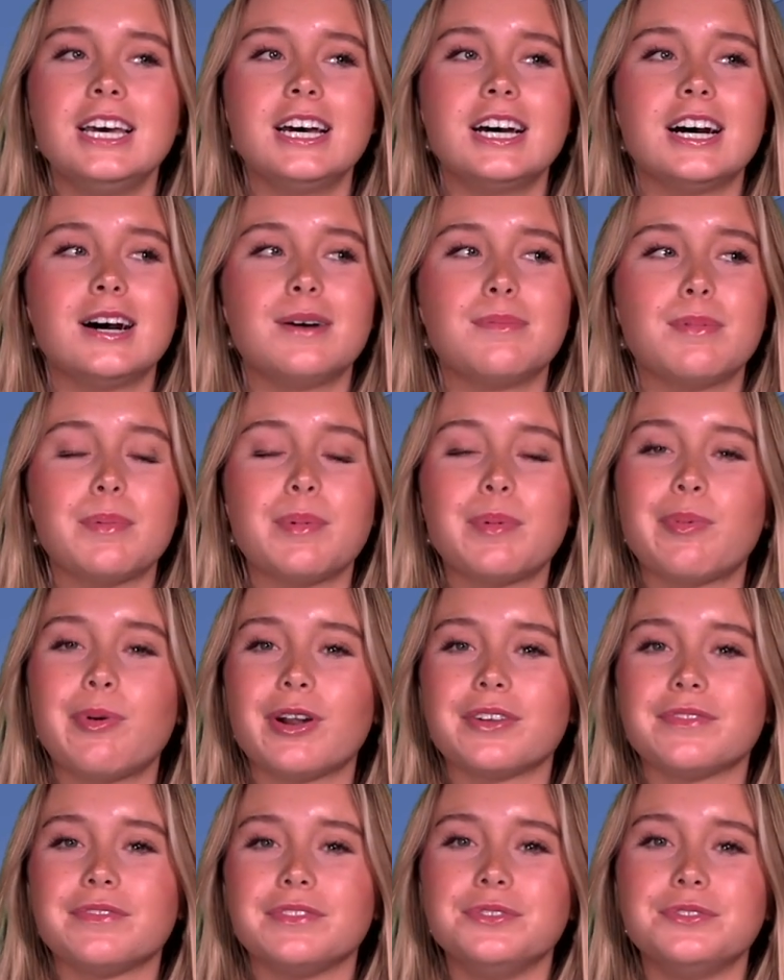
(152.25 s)
Um, I'm a
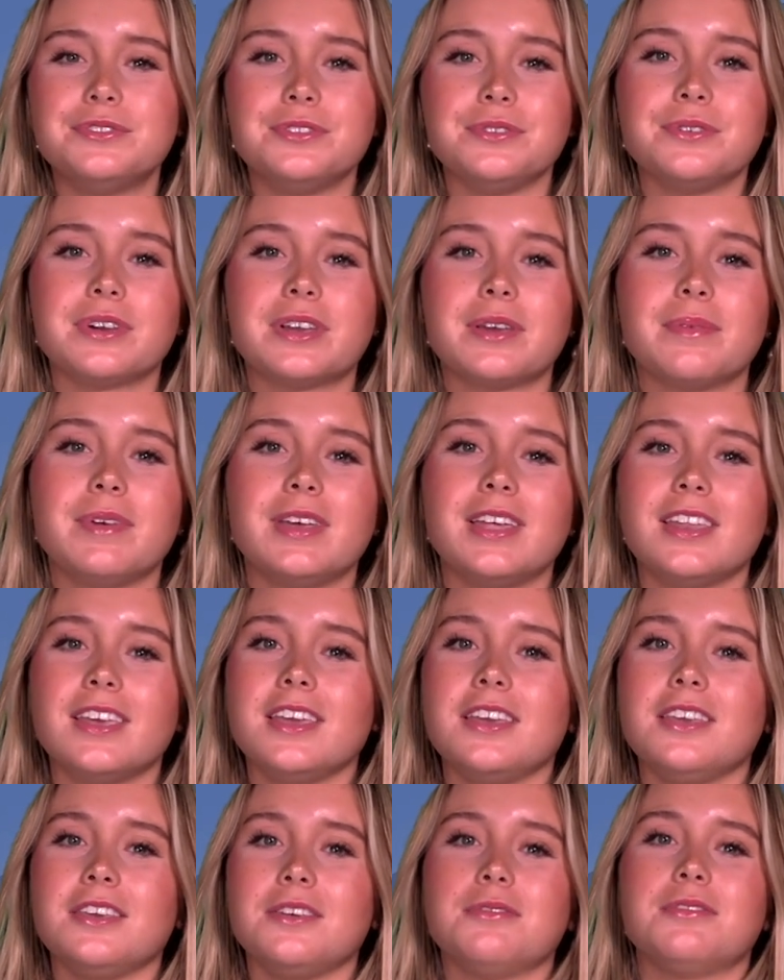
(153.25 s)
part of New Student
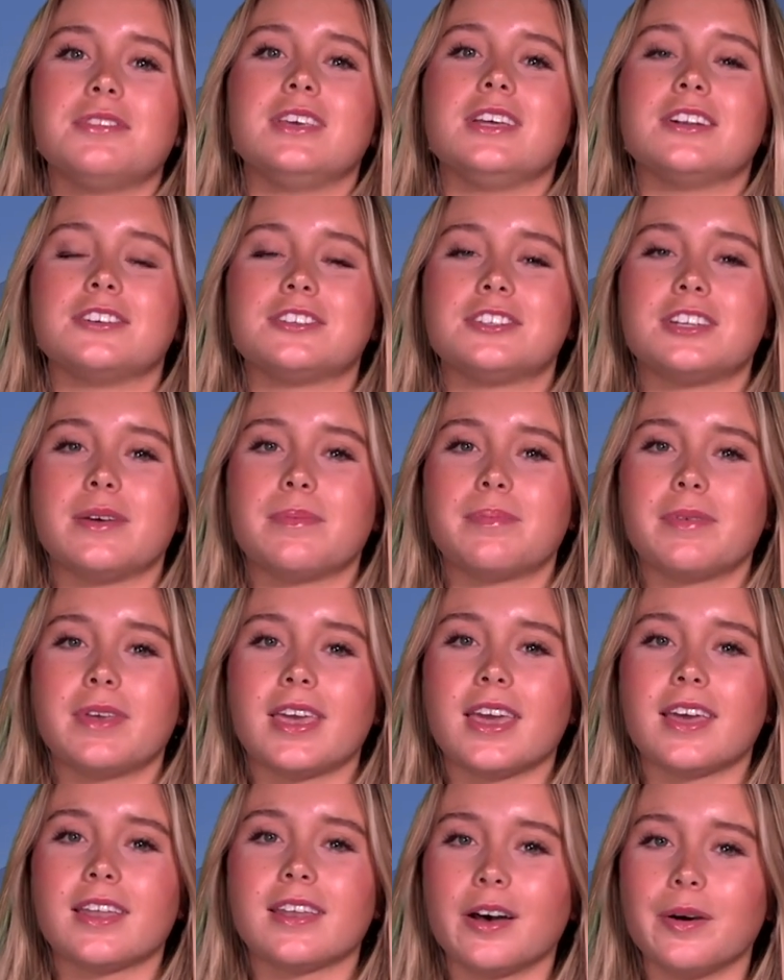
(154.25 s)
Committee, Youth Leadership,
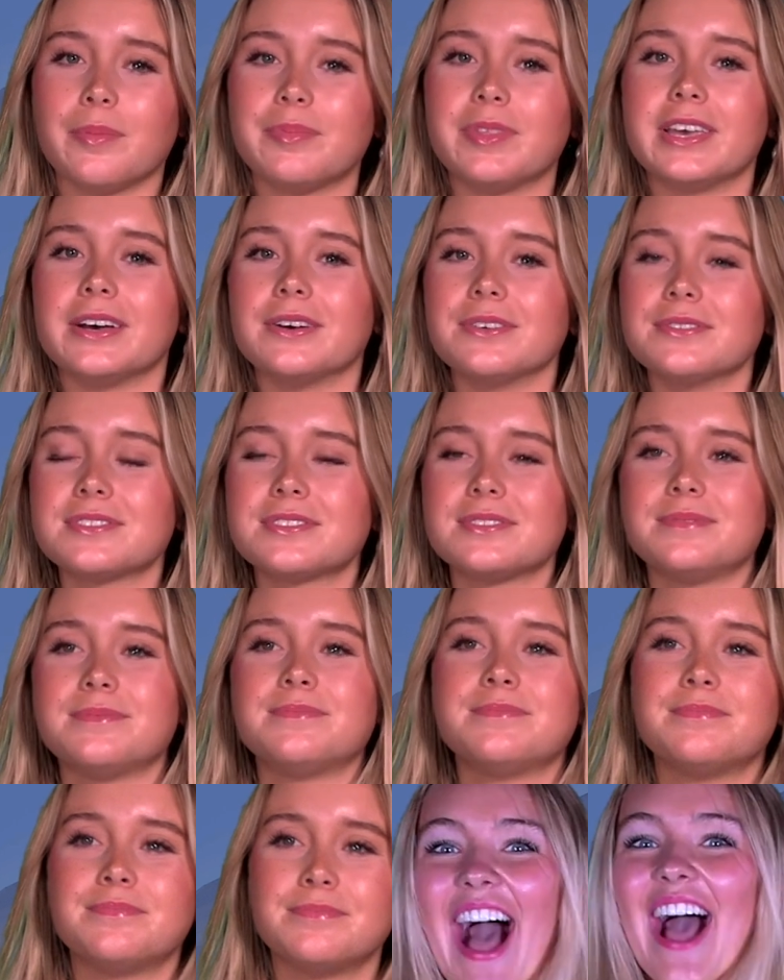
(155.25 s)
and Help the Hills.
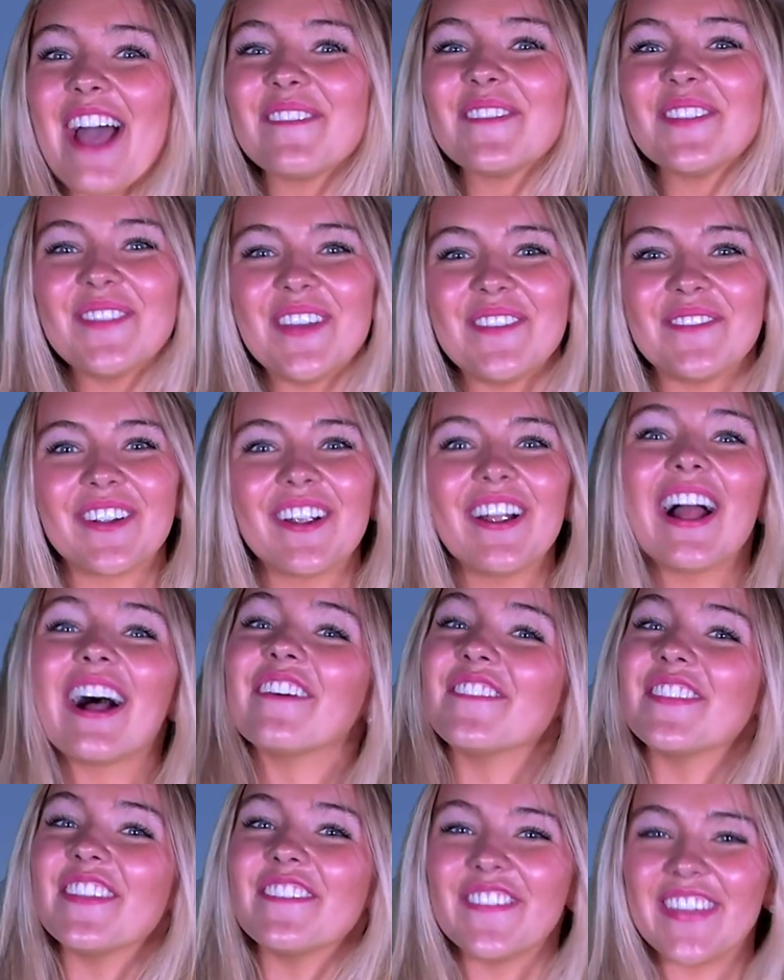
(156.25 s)
I'm a member
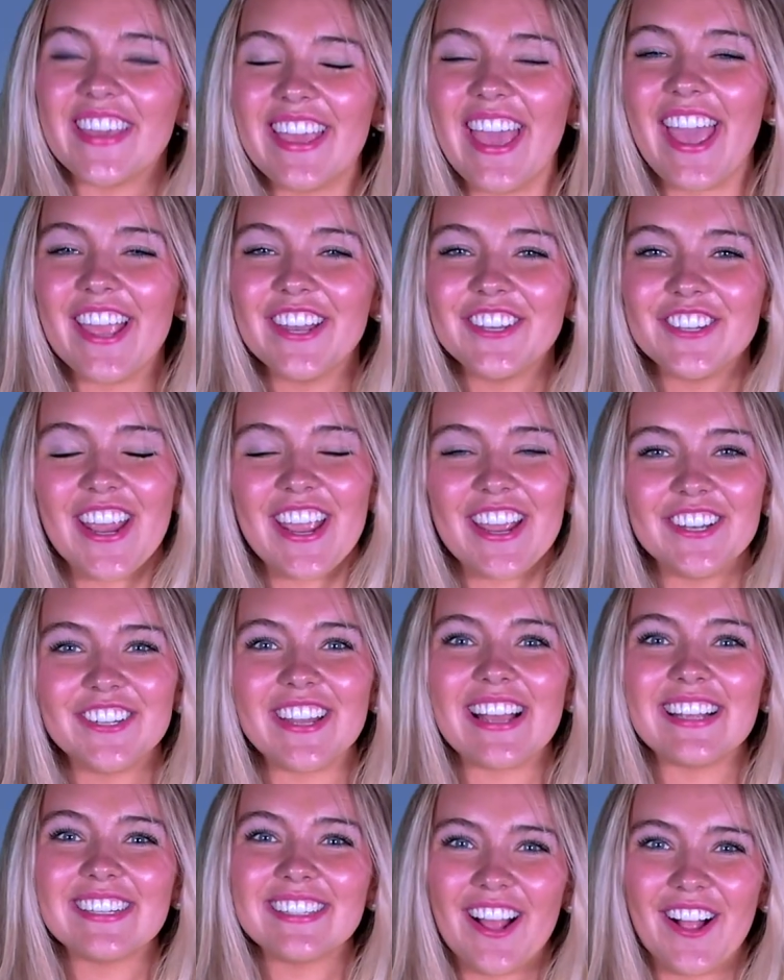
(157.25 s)
of the
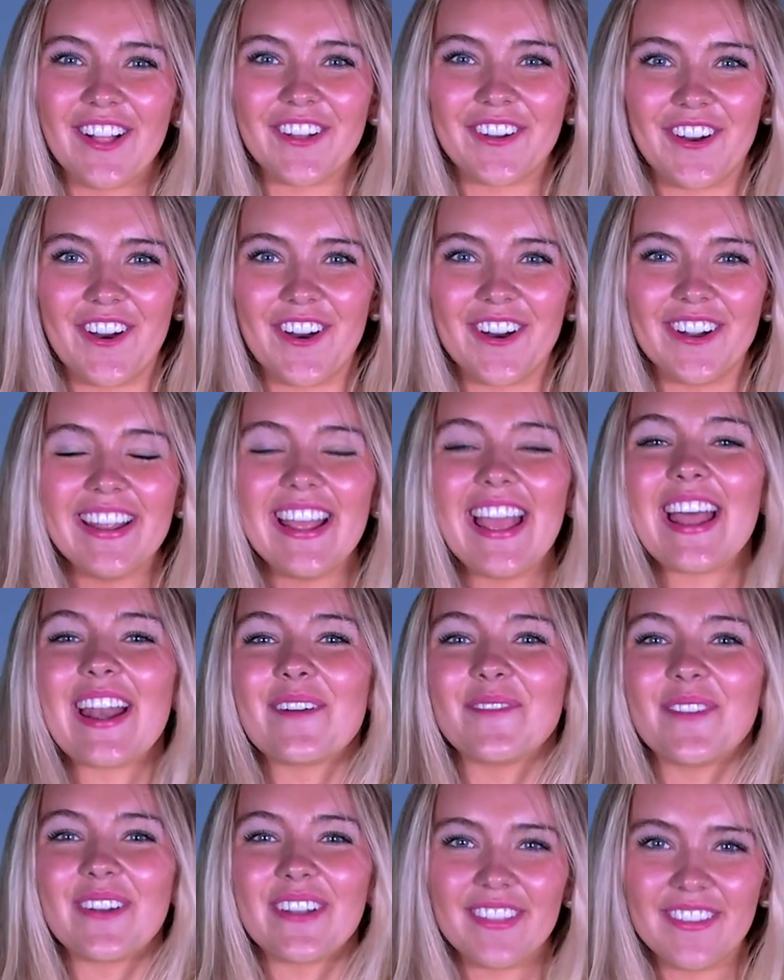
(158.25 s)
VHHS Color Guard, and
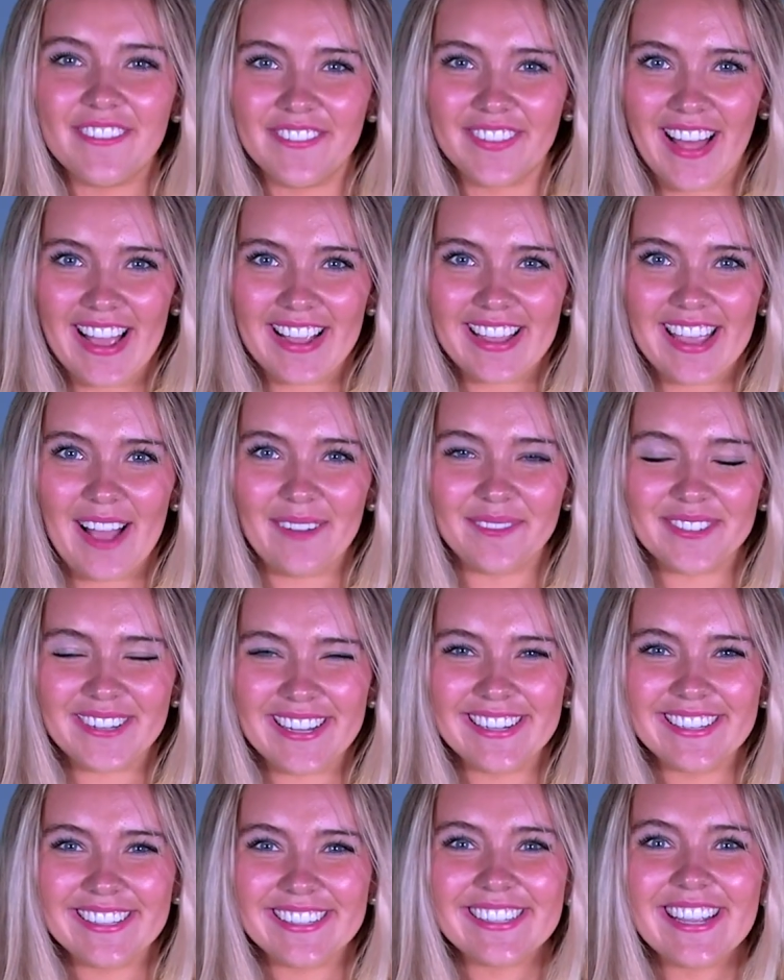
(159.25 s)
I'm one of the flag
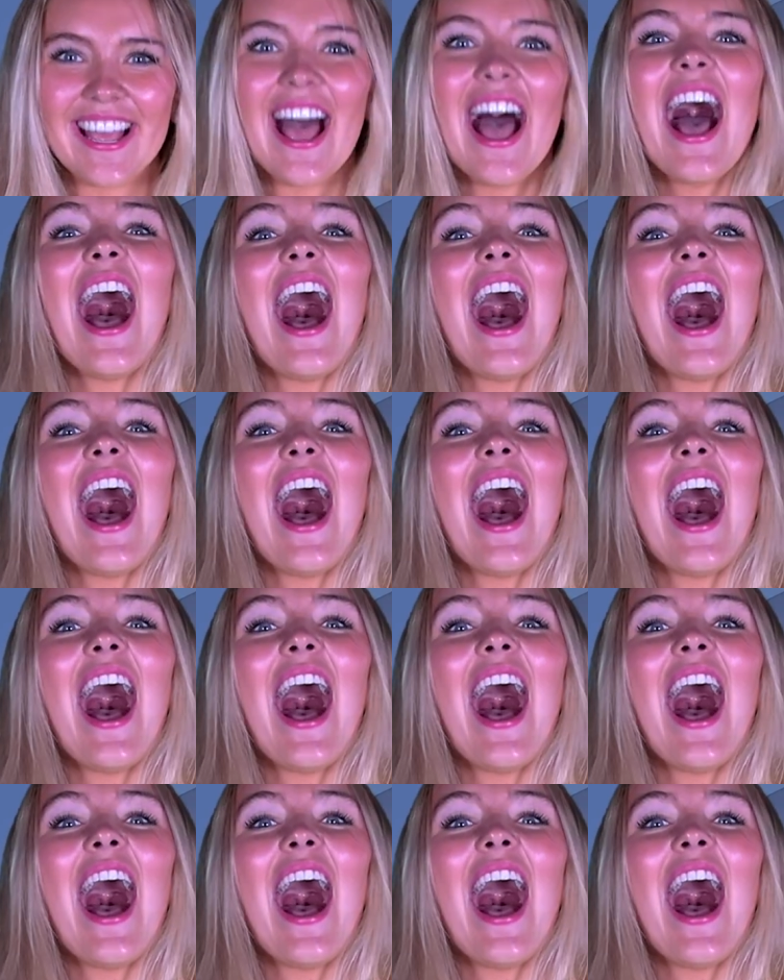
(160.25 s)
captains.